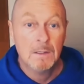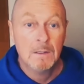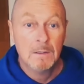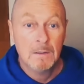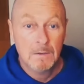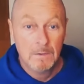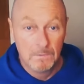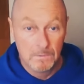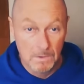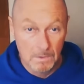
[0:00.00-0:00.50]

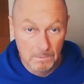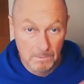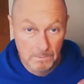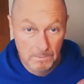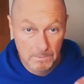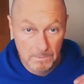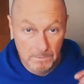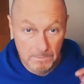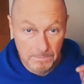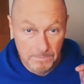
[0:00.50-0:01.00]
So,
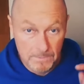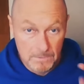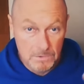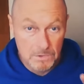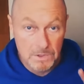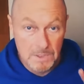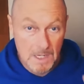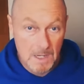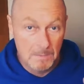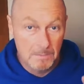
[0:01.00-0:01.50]
the first
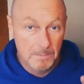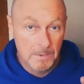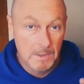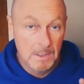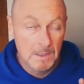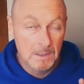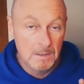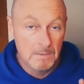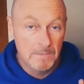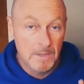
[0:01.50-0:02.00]
step
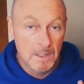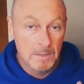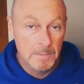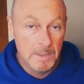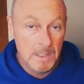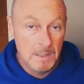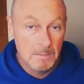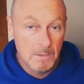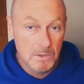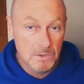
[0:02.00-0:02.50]
in
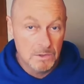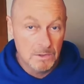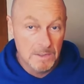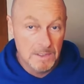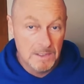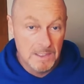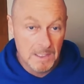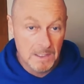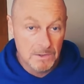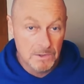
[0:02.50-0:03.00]
developing emotional
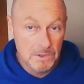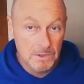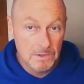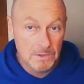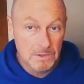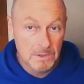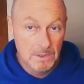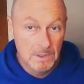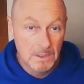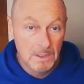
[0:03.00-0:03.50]

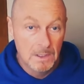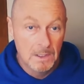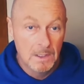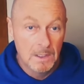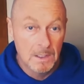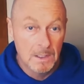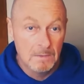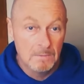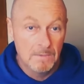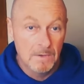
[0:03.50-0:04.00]
intelligence
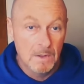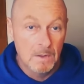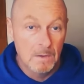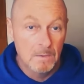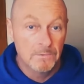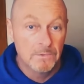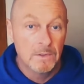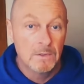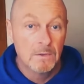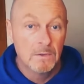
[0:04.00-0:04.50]

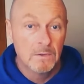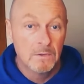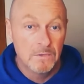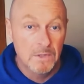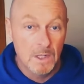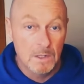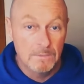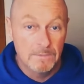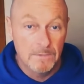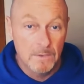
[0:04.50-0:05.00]
involves
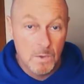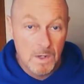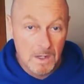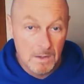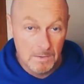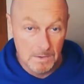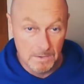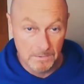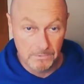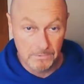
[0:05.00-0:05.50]
self
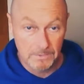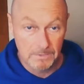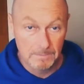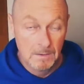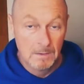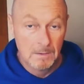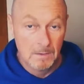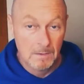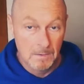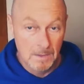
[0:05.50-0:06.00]
awareness.
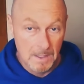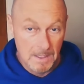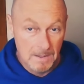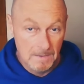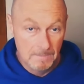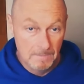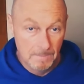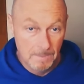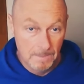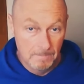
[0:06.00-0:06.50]
Okay?
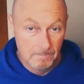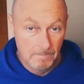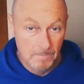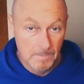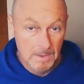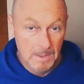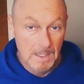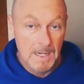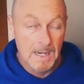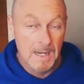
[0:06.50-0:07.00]

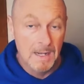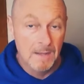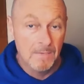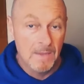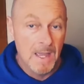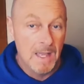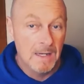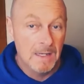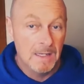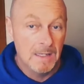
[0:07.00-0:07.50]
And
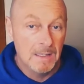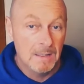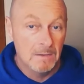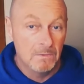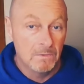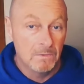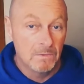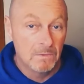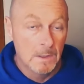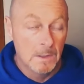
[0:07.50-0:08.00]
that
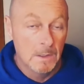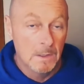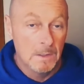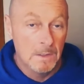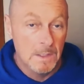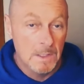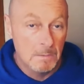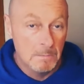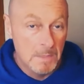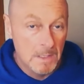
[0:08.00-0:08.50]
is
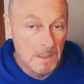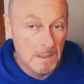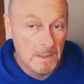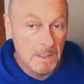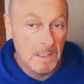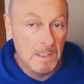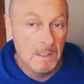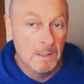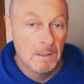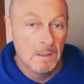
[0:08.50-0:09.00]
the
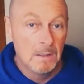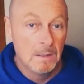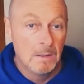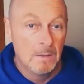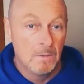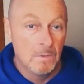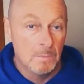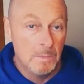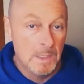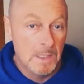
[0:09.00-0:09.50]
ability
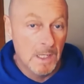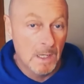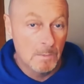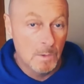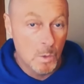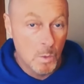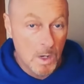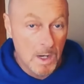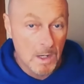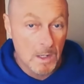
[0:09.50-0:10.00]
to become
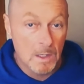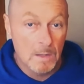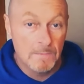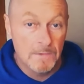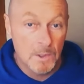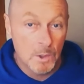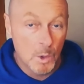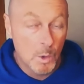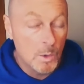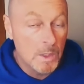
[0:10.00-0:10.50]
aware of
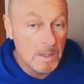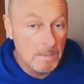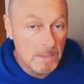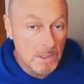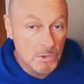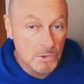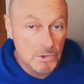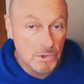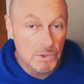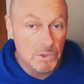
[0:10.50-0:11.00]
your own
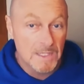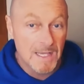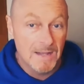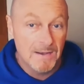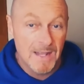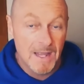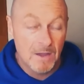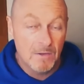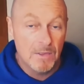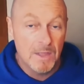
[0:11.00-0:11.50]
emotions
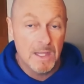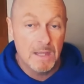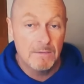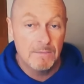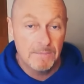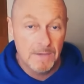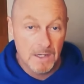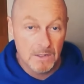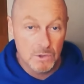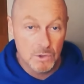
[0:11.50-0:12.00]
and how they
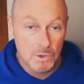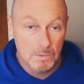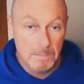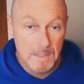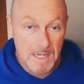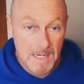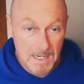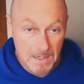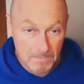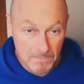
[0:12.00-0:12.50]
affect your
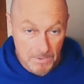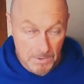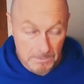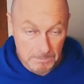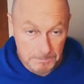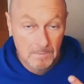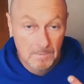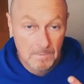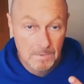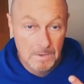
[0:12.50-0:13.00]
behavior.
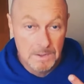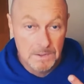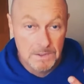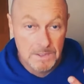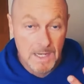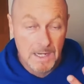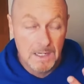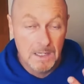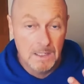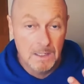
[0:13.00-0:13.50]
The
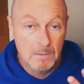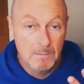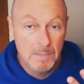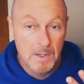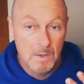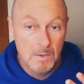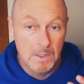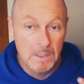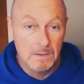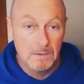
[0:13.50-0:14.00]
second
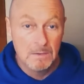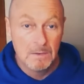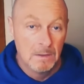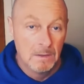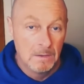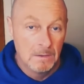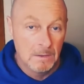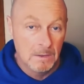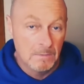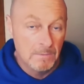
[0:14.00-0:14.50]
component
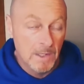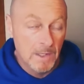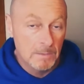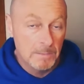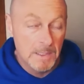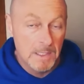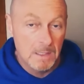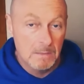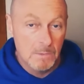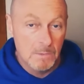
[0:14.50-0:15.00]
to
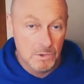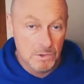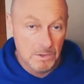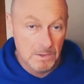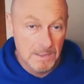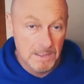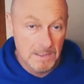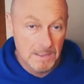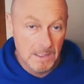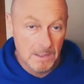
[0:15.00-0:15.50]
developing
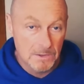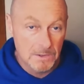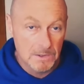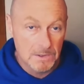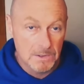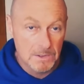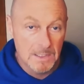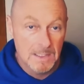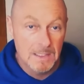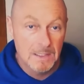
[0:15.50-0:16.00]
emotional
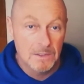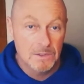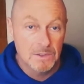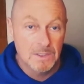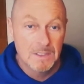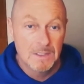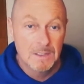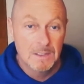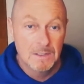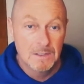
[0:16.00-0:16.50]
intelligence is
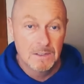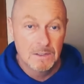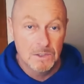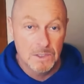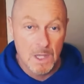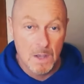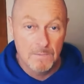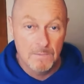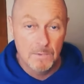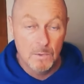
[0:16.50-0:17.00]

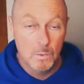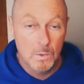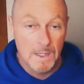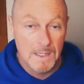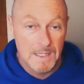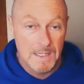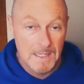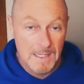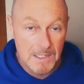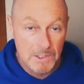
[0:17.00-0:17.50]
self
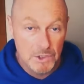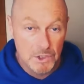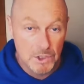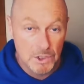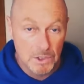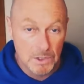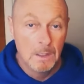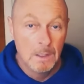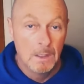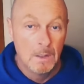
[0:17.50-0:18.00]

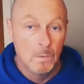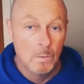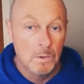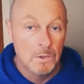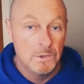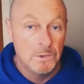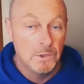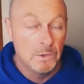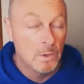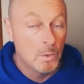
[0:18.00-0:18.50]
regulation.
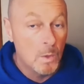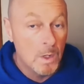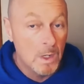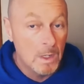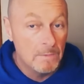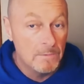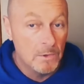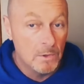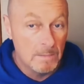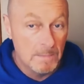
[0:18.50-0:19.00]
Once you're aware
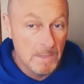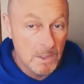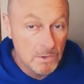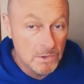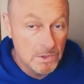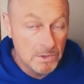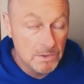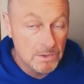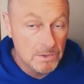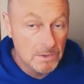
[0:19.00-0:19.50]
of your
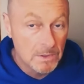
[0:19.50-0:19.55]
emotions,